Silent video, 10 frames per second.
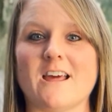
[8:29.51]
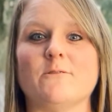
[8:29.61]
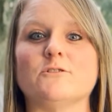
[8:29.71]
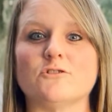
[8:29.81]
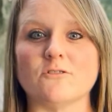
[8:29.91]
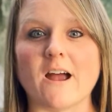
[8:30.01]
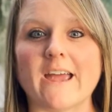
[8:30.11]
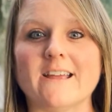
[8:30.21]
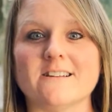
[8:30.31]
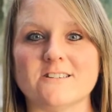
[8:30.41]
I was
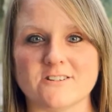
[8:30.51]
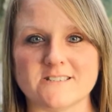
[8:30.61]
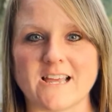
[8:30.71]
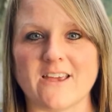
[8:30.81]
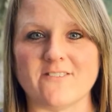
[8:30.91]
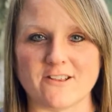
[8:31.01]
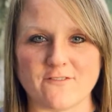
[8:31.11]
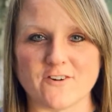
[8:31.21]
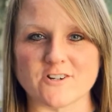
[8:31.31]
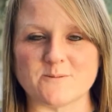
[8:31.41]
trying to save in the
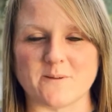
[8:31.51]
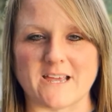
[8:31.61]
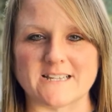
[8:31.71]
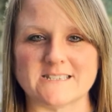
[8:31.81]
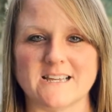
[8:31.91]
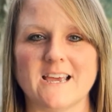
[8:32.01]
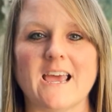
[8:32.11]
first place.